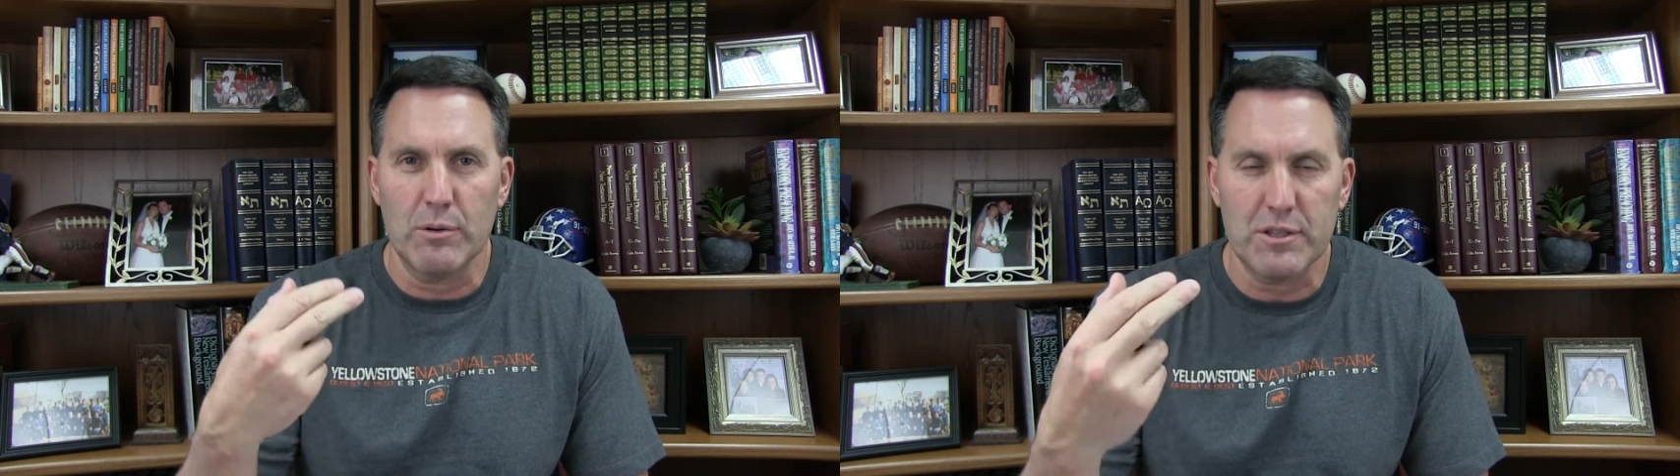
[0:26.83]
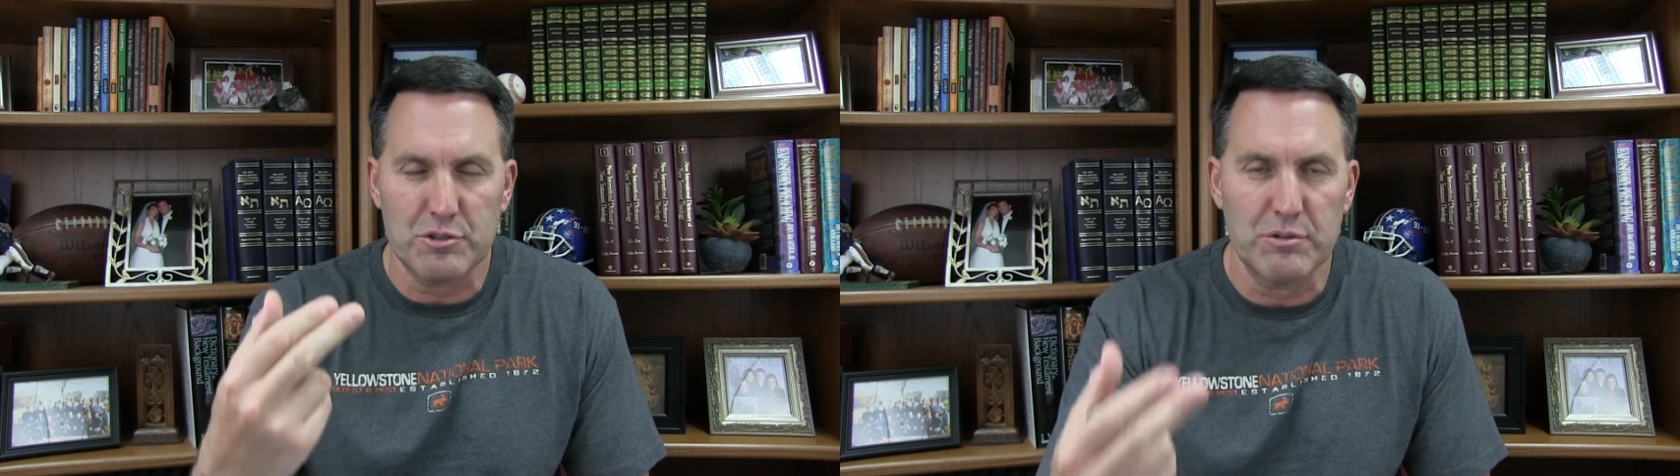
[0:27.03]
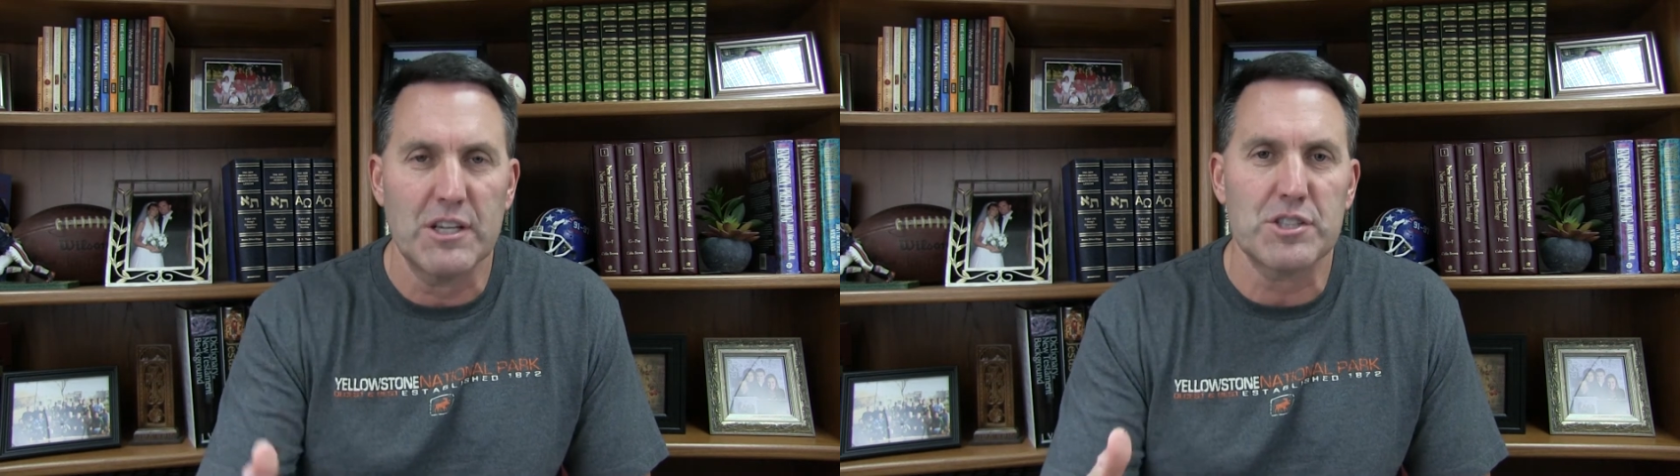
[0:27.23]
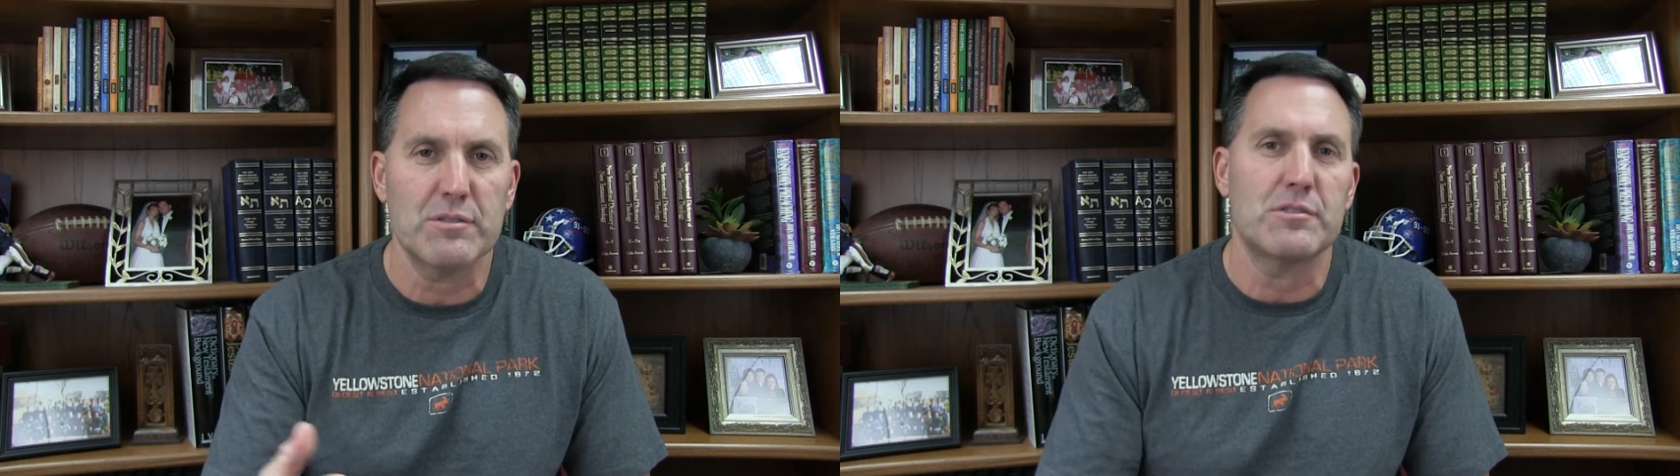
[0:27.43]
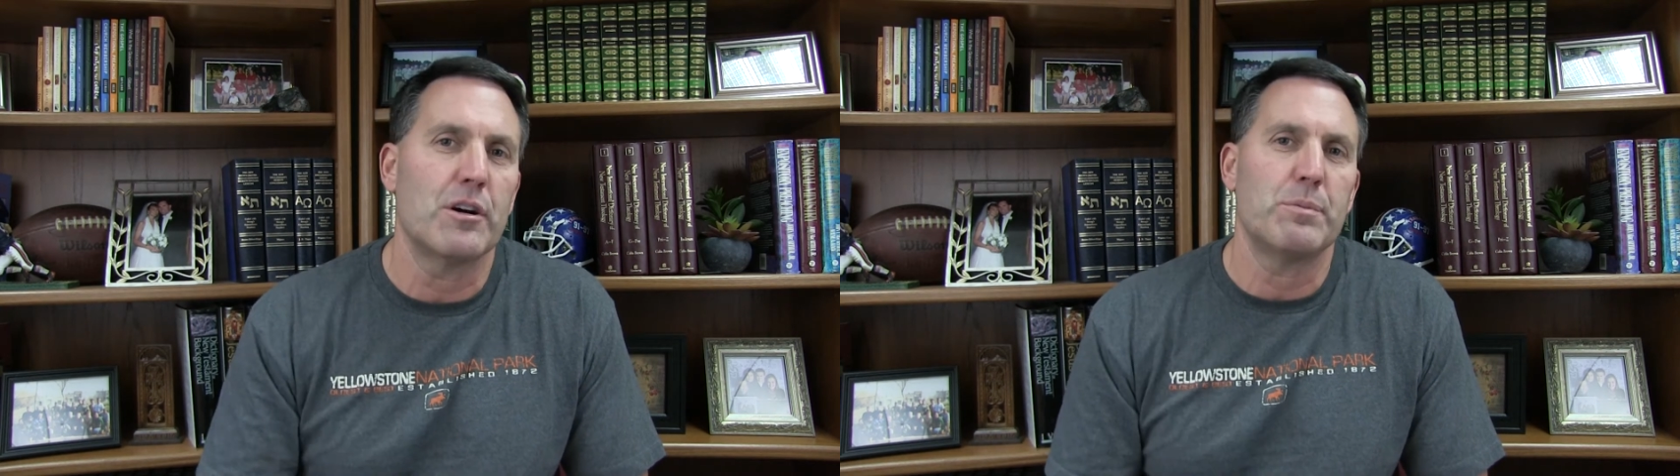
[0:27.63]
with the traditional
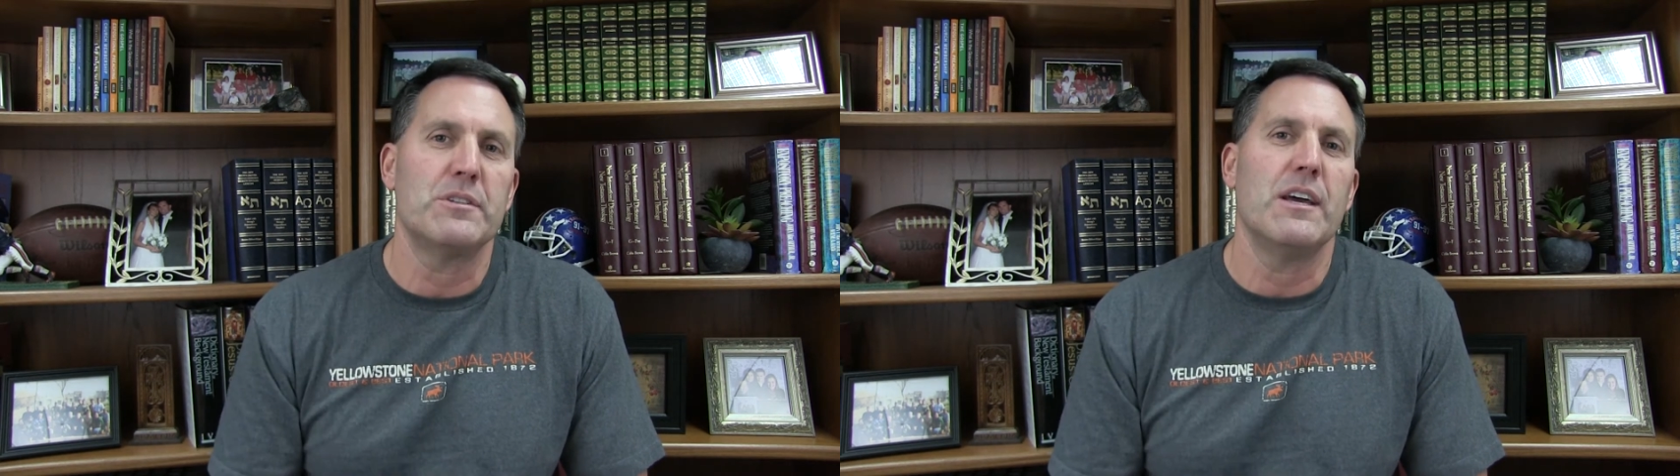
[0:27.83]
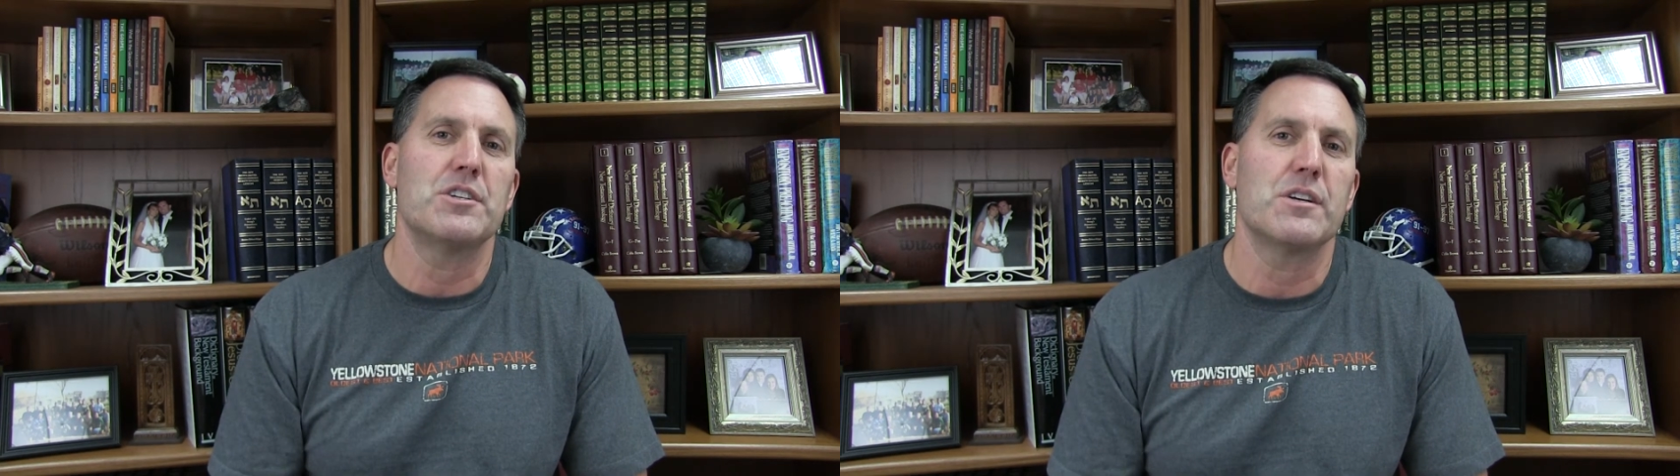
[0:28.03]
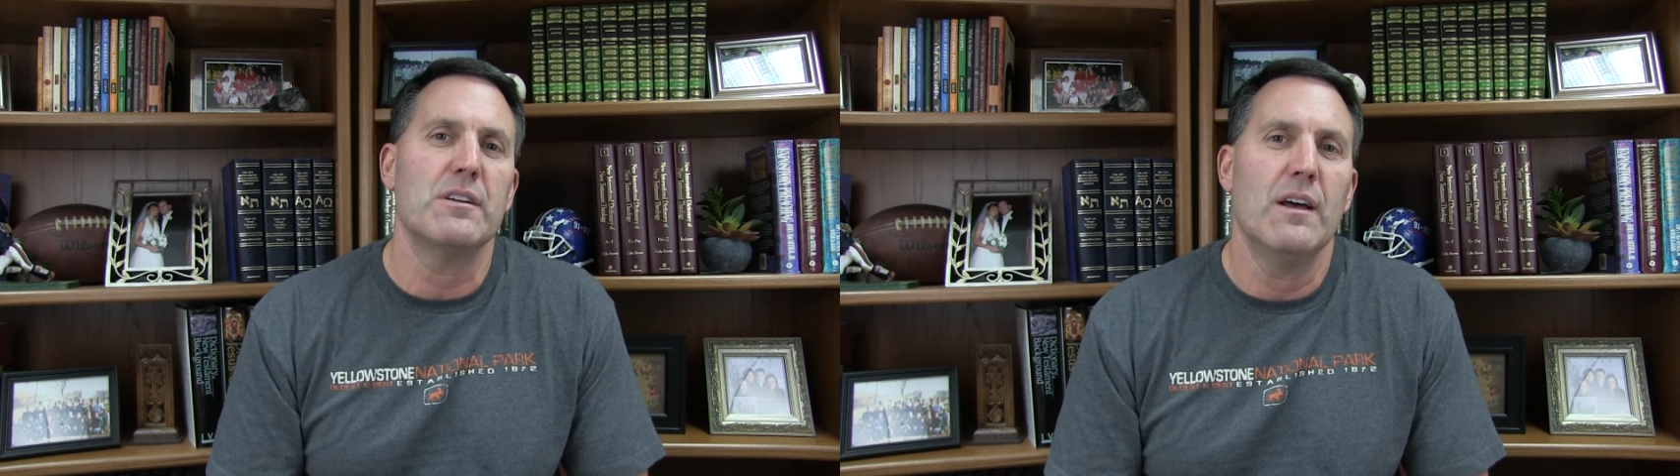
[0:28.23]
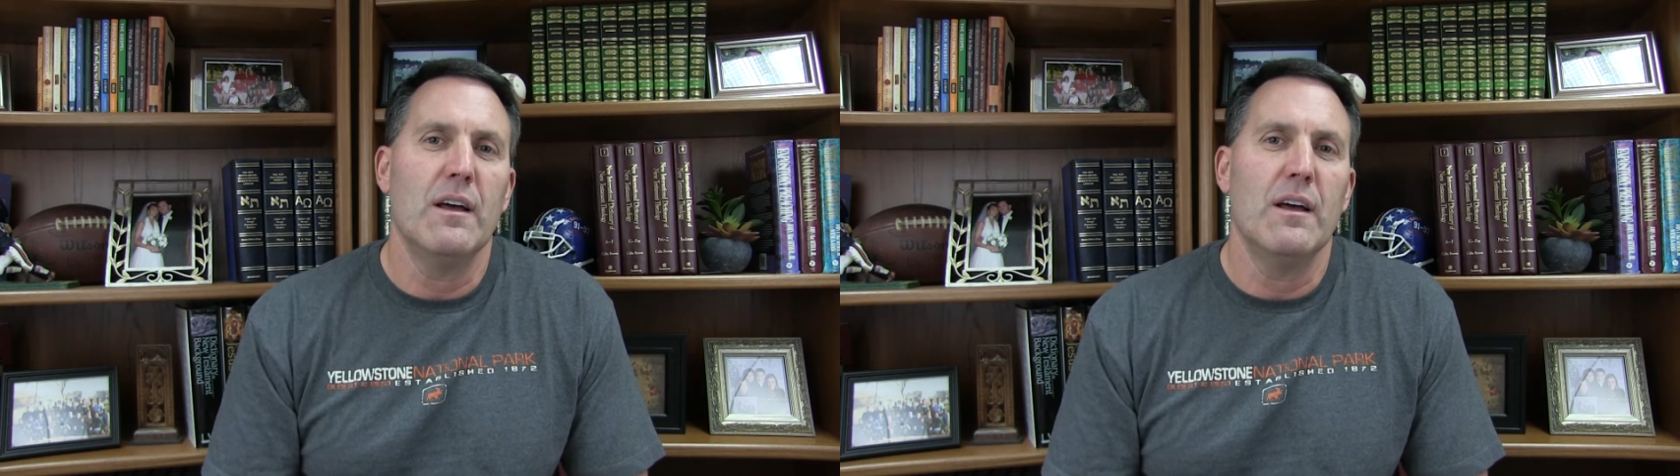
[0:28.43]
interpretation